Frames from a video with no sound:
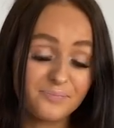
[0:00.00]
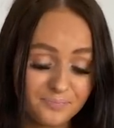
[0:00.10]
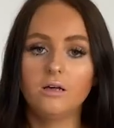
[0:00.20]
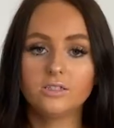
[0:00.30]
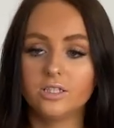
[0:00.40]

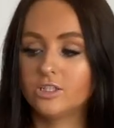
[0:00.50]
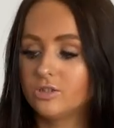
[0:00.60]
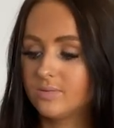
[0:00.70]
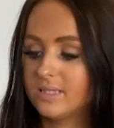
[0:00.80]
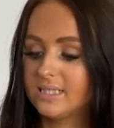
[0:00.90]
Also, I
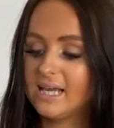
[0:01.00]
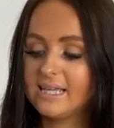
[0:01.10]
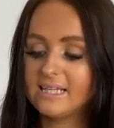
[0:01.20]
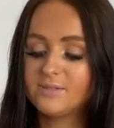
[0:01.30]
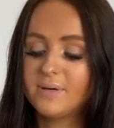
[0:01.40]
just want to say
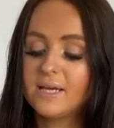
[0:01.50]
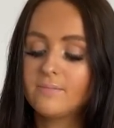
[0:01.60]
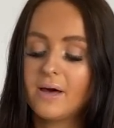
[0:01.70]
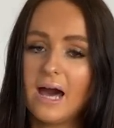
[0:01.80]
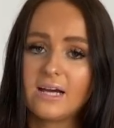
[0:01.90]
this pink
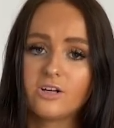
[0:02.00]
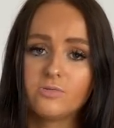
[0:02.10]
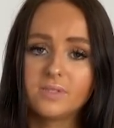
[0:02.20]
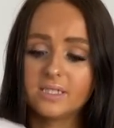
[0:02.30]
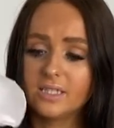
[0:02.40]
bag
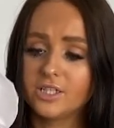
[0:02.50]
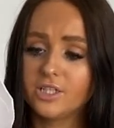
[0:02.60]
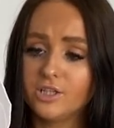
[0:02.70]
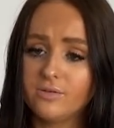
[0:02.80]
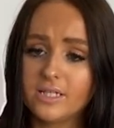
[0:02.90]
comes in the
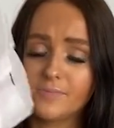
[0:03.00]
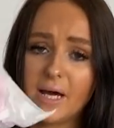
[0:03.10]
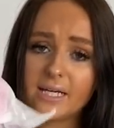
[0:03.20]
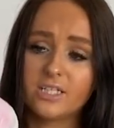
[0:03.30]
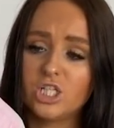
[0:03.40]
cutest
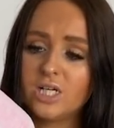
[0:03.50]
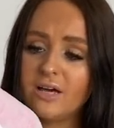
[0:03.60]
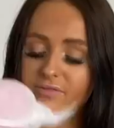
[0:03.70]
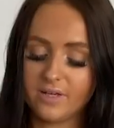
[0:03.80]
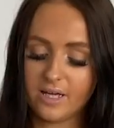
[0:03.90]
packaging
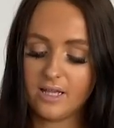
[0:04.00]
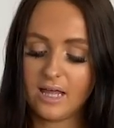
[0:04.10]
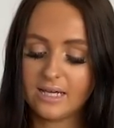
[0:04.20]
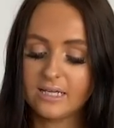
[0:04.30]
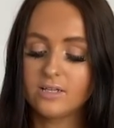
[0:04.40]
ever.
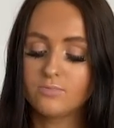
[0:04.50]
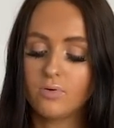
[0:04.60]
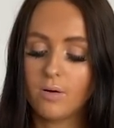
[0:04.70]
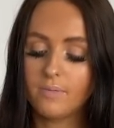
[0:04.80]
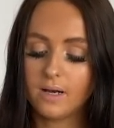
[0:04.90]
Like, it's
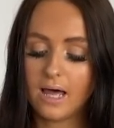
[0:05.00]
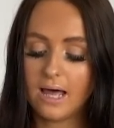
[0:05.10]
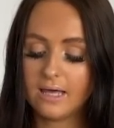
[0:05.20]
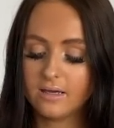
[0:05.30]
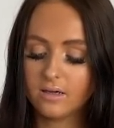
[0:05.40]
proper
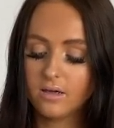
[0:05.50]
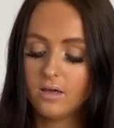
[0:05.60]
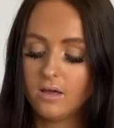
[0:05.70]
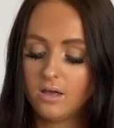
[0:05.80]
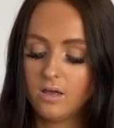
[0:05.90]
like
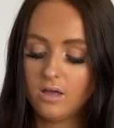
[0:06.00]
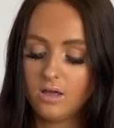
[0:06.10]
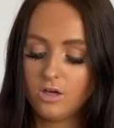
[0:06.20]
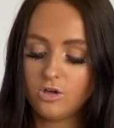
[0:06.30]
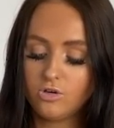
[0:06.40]

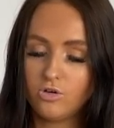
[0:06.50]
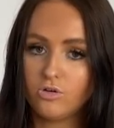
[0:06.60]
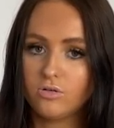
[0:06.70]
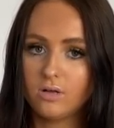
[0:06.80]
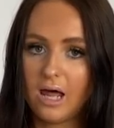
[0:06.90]

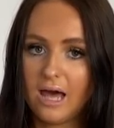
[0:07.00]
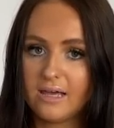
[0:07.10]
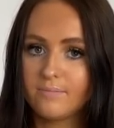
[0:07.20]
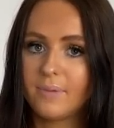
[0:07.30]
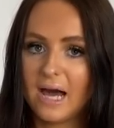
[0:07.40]
good like
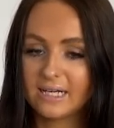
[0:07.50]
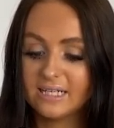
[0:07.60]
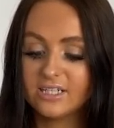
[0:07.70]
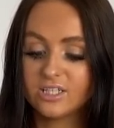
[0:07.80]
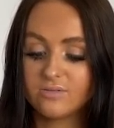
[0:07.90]

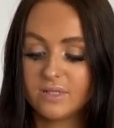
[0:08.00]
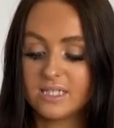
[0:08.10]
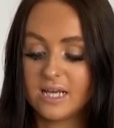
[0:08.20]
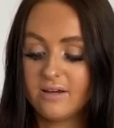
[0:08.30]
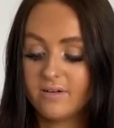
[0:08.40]
package and
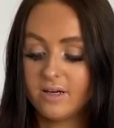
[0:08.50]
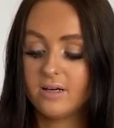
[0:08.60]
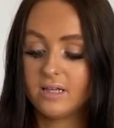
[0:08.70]
material.